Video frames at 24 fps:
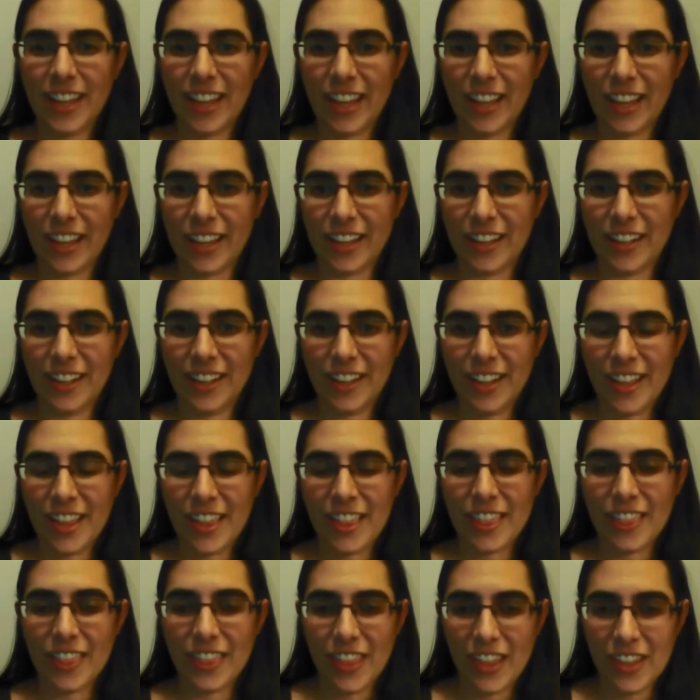and
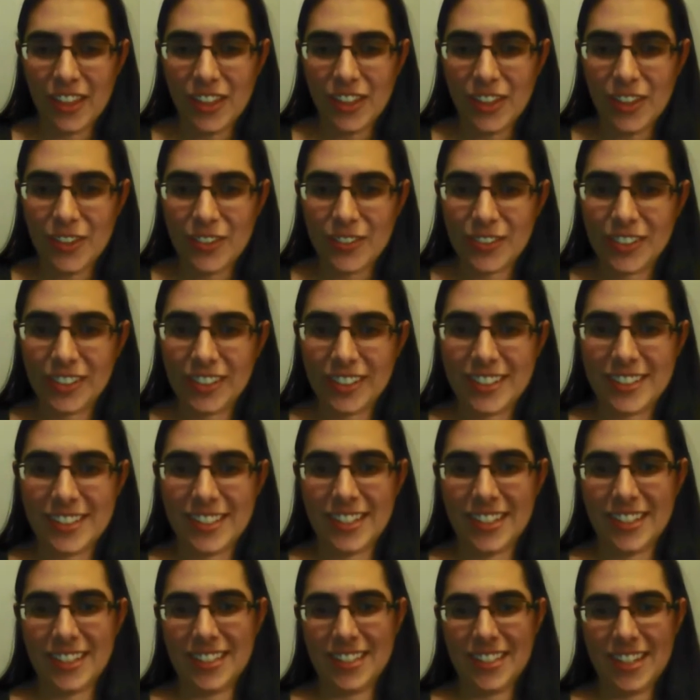thank you for
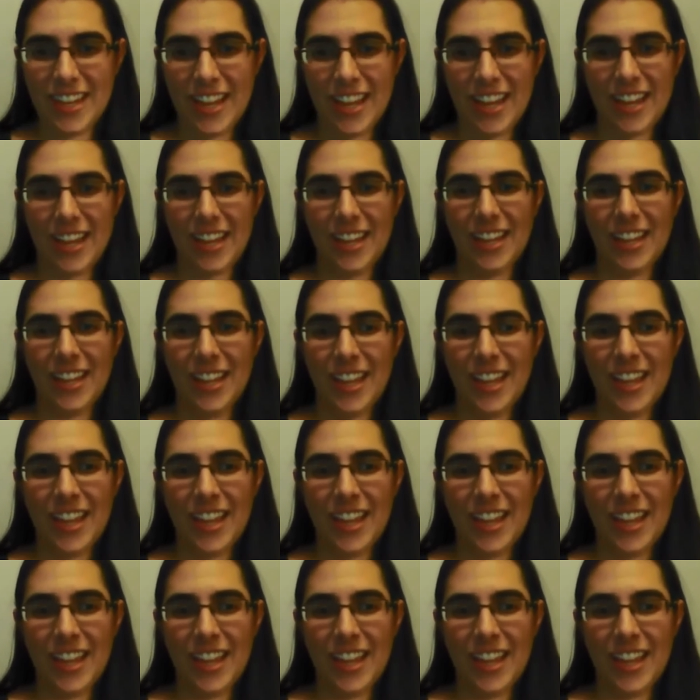listening today.